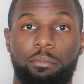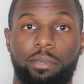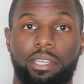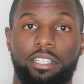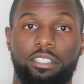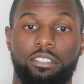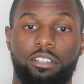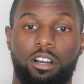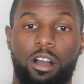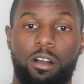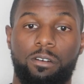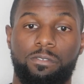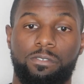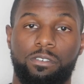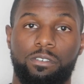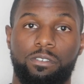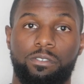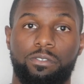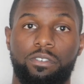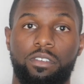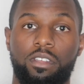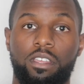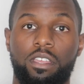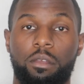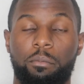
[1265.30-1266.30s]
made off of
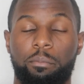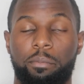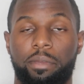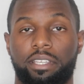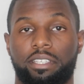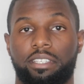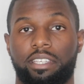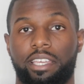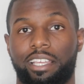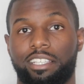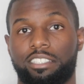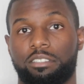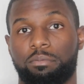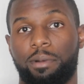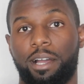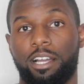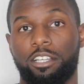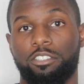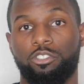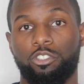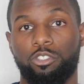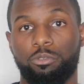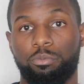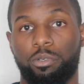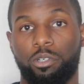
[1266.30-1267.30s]
making a
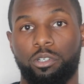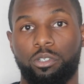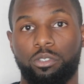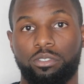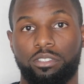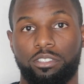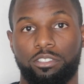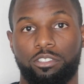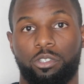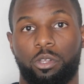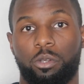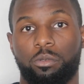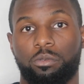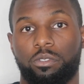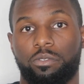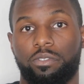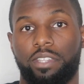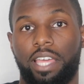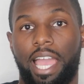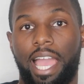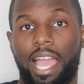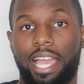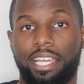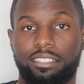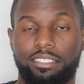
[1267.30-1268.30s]
sponsored post in terms of the
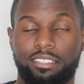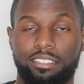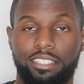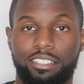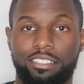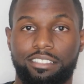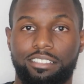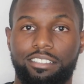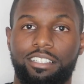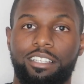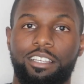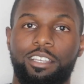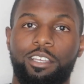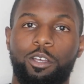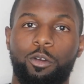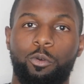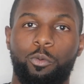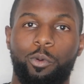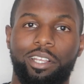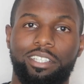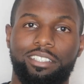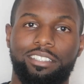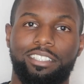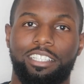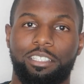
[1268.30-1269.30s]
AdSense,
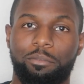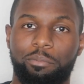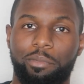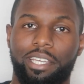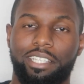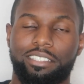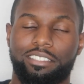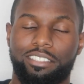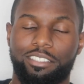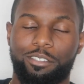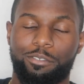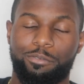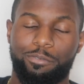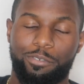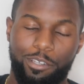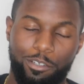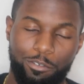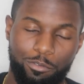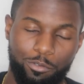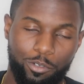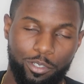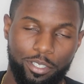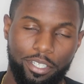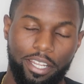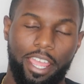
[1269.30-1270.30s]
which leads me into the
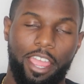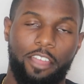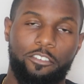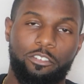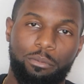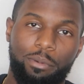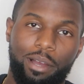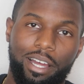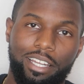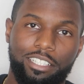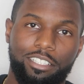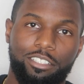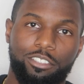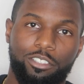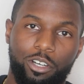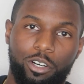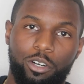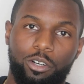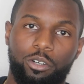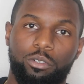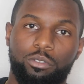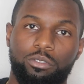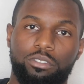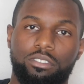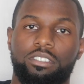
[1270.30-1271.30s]
fifth one. Everybody
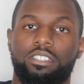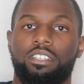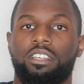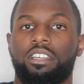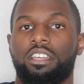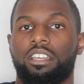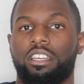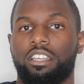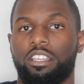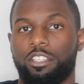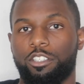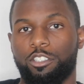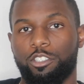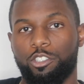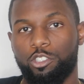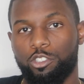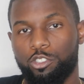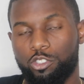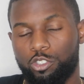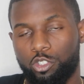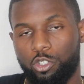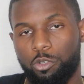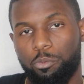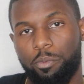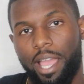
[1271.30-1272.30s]
knows
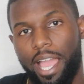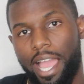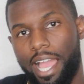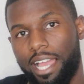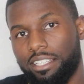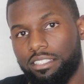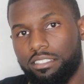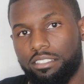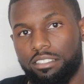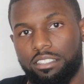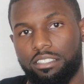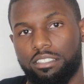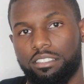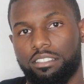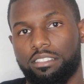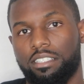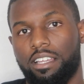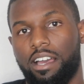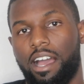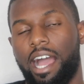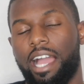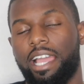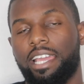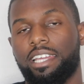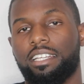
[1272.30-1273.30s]
YouTube AdSense.
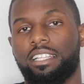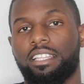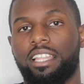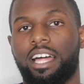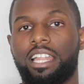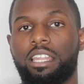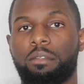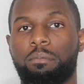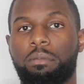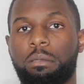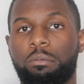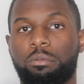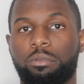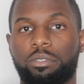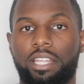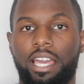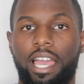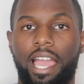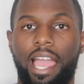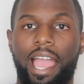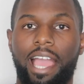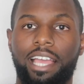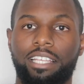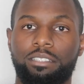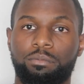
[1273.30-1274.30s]
Now, I get a lot of people
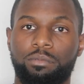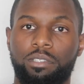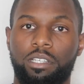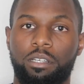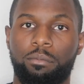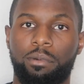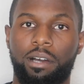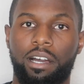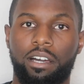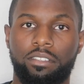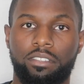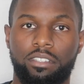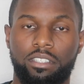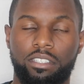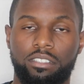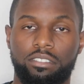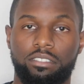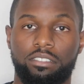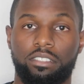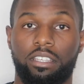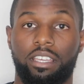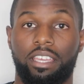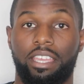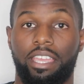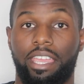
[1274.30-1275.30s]
that ask me about
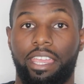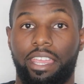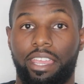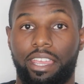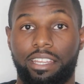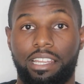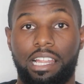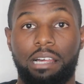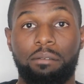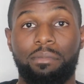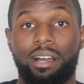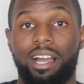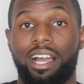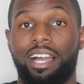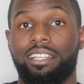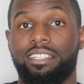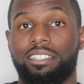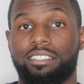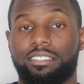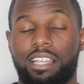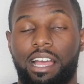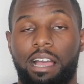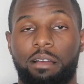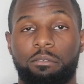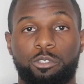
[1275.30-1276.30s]
this, and I'm
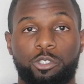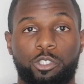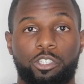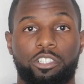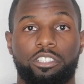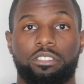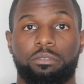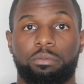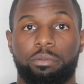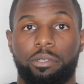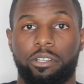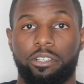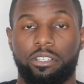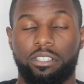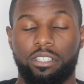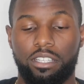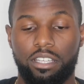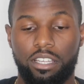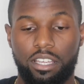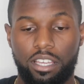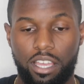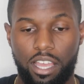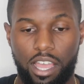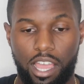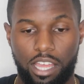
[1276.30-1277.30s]
honest, I'm transparent.
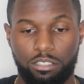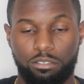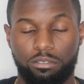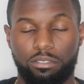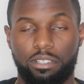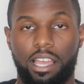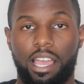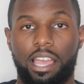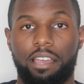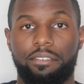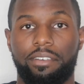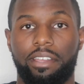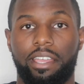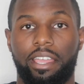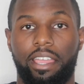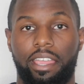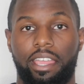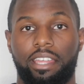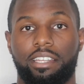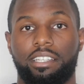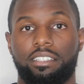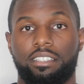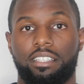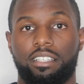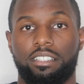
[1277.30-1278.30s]
I don't have
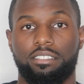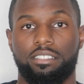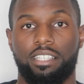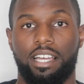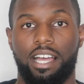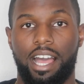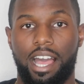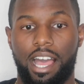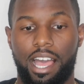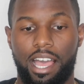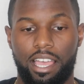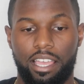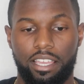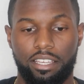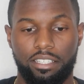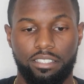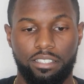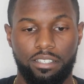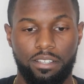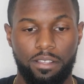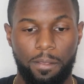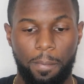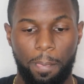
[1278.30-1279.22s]
anything to hide,